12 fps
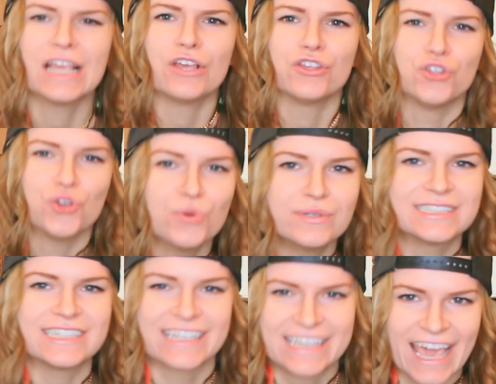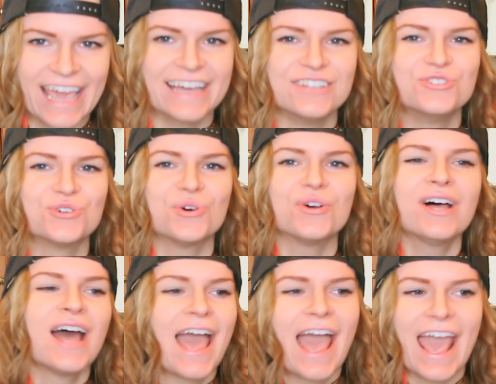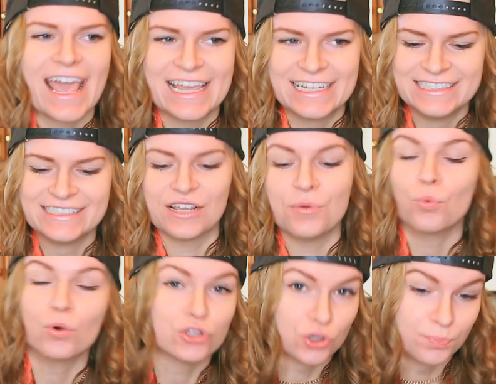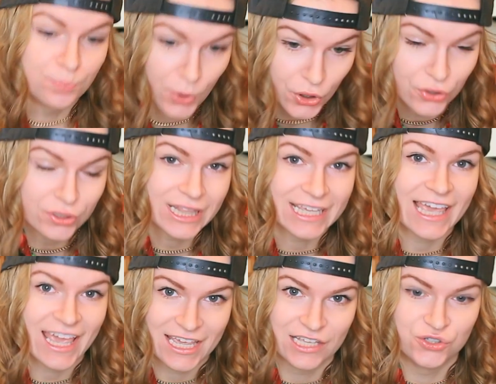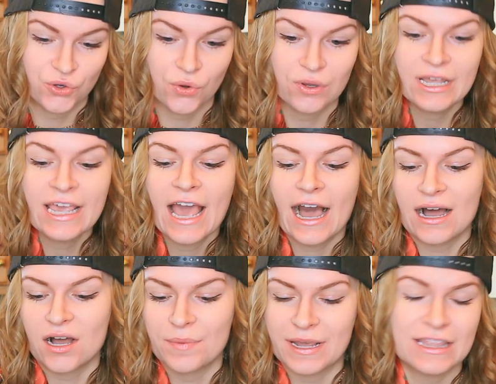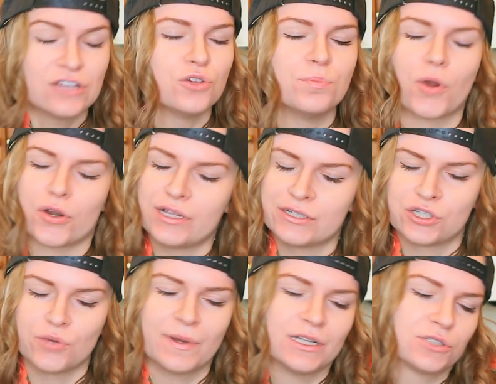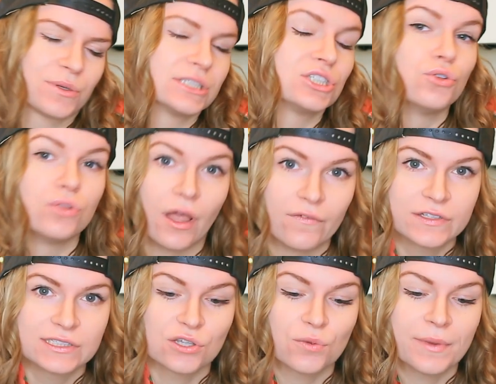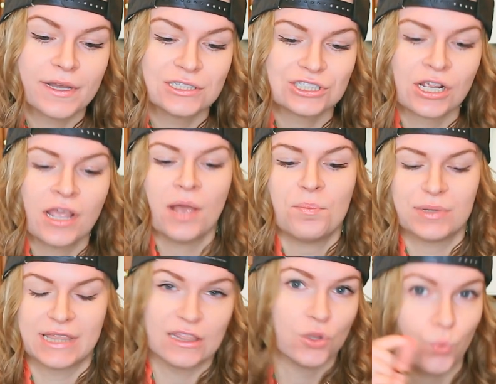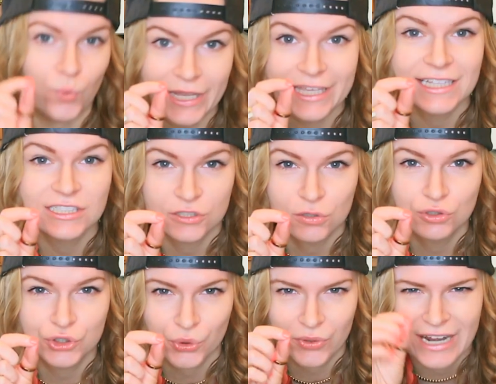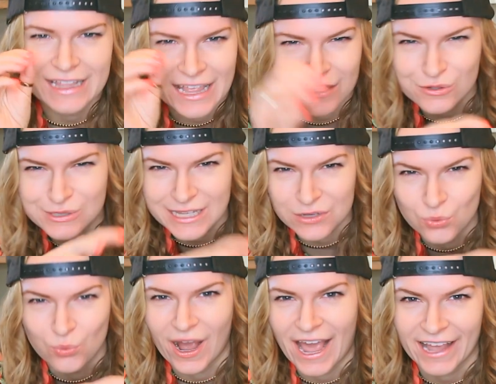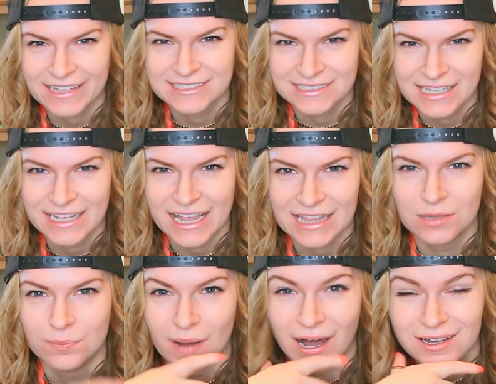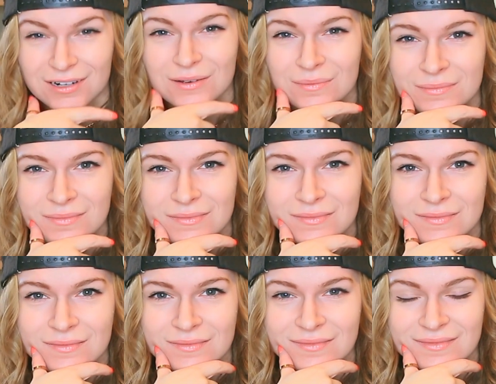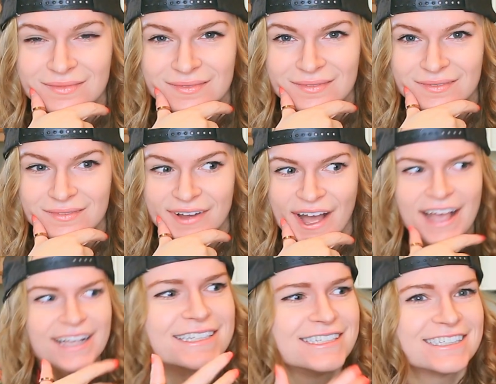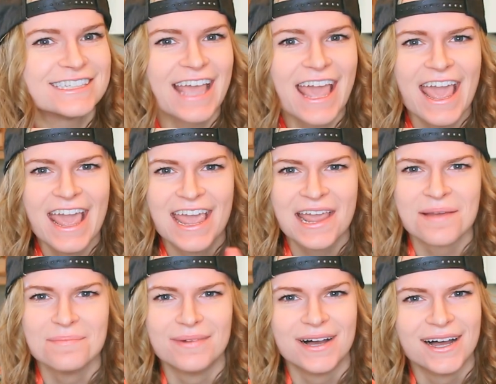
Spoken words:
used a candle and, well, you burn the candle and then you burn it so much because you love it so much, but then the wick gets too short and then there's like wax sitting at the bottom? Same!